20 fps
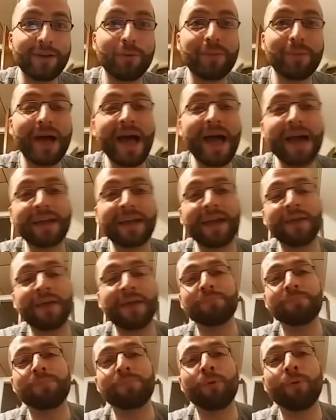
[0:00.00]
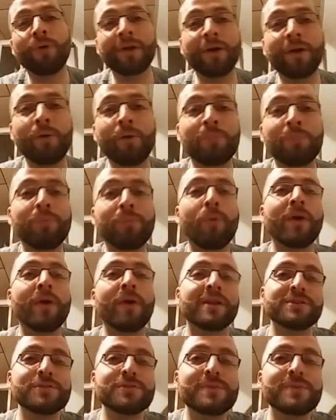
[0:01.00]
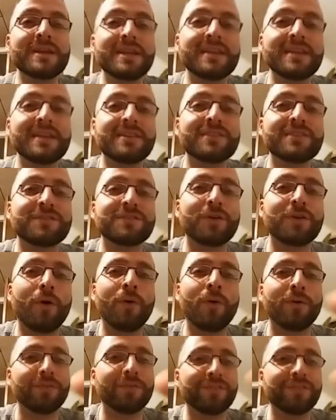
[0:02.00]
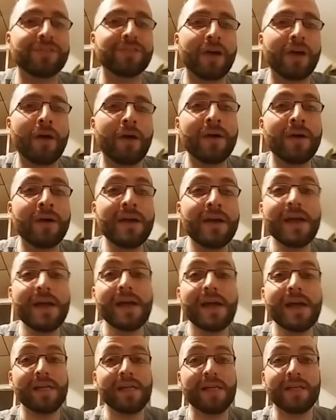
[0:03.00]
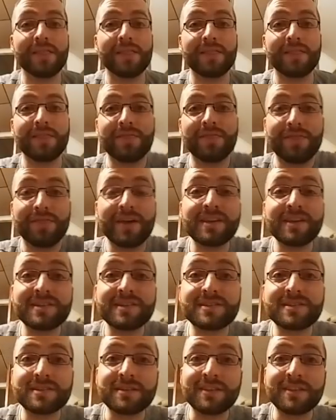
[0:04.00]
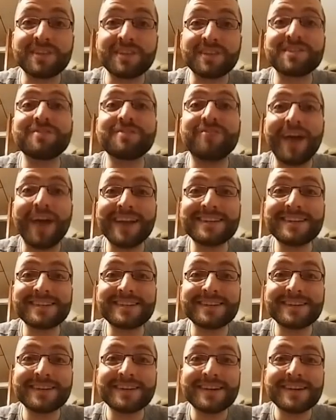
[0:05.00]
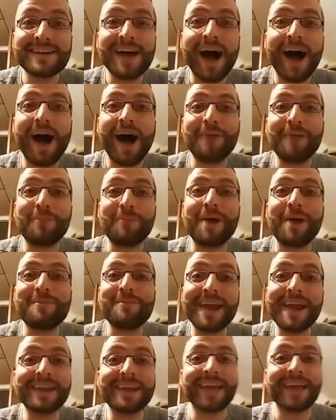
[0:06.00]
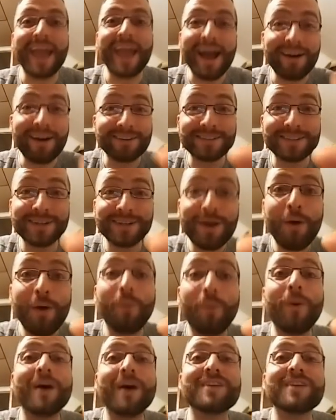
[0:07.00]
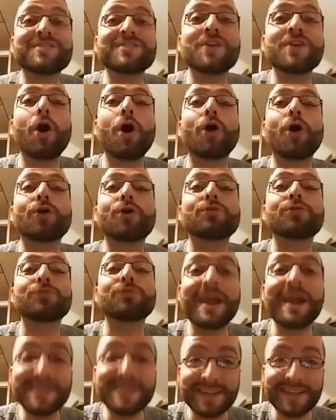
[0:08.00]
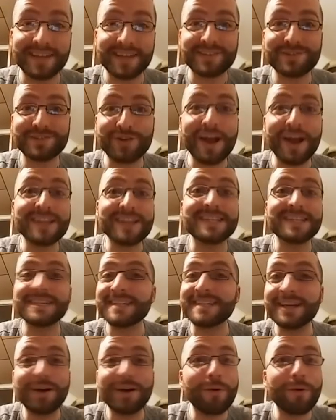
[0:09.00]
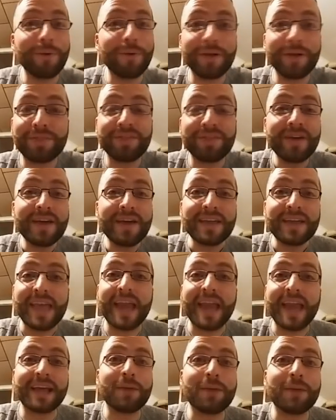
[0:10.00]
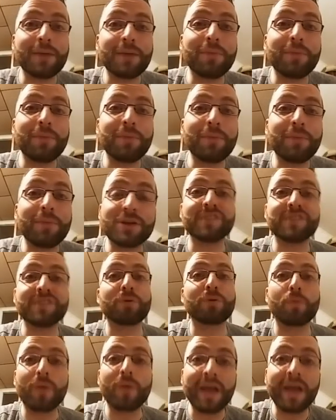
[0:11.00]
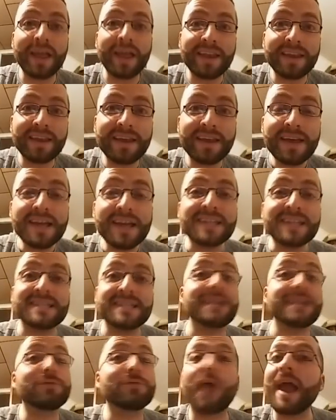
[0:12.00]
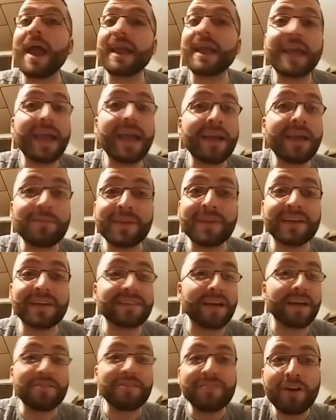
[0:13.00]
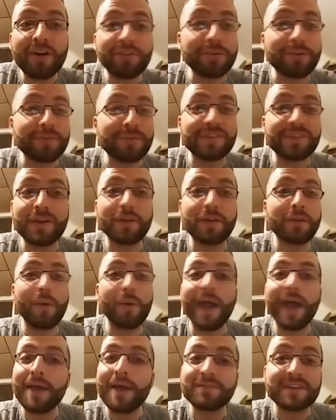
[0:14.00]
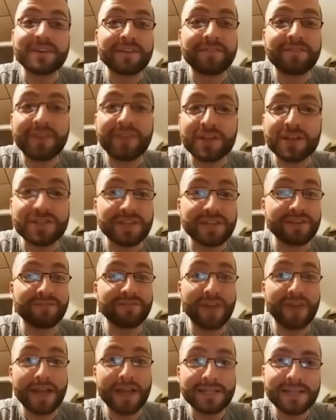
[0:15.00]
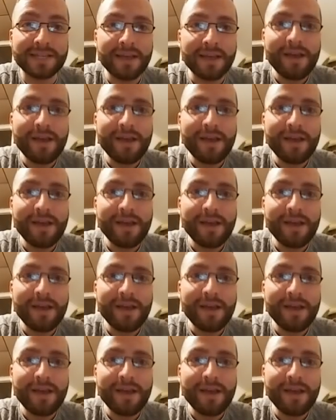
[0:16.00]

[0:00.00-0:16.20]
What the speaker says: pack, and boy, oh boy, do we need this gold. So, this event on my main account was horrendous. Trying to deal with getting a bunch of points per win, D-ranking, because I felt it was the only way I was going to finish the event.